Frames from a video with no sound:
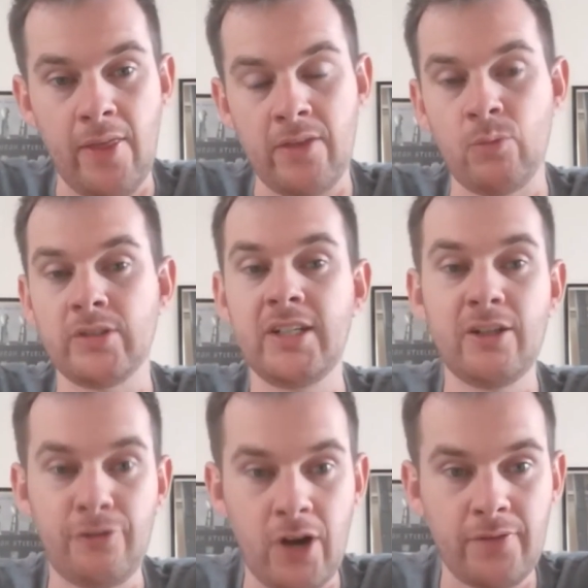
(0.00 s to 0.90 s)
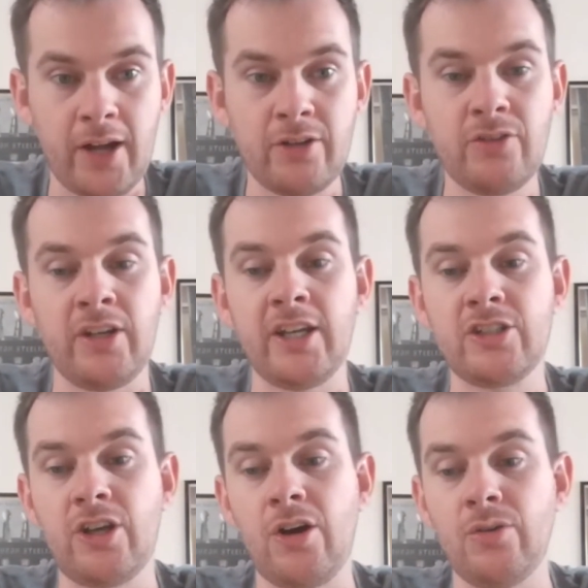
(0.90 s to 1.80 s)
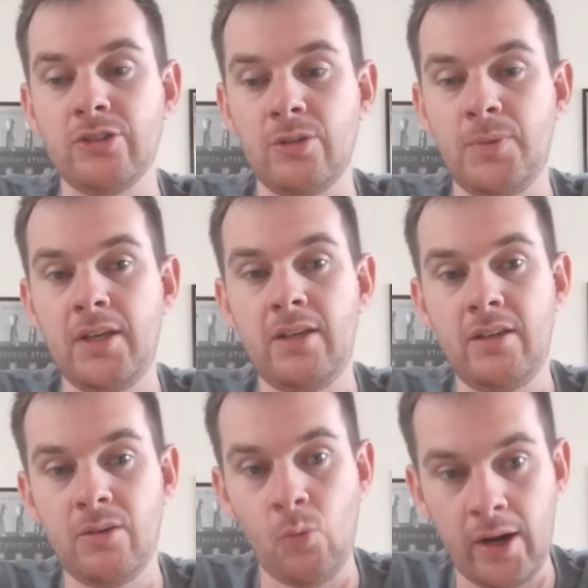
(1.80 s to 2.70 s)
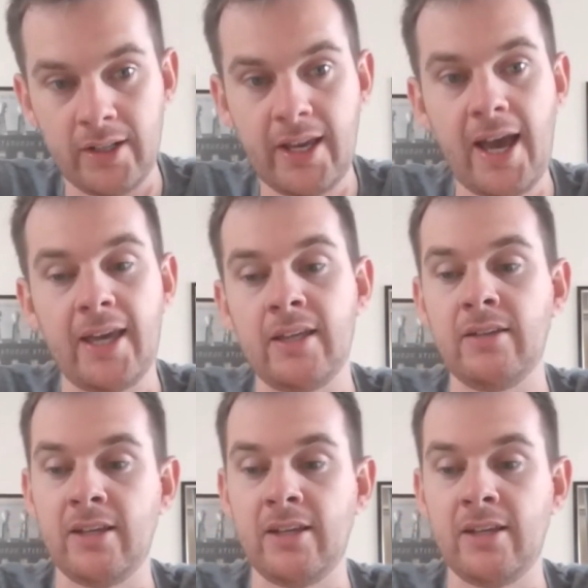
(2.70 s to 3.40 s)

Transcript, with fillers: And then once I get to 500, the next goal is to be 1K and,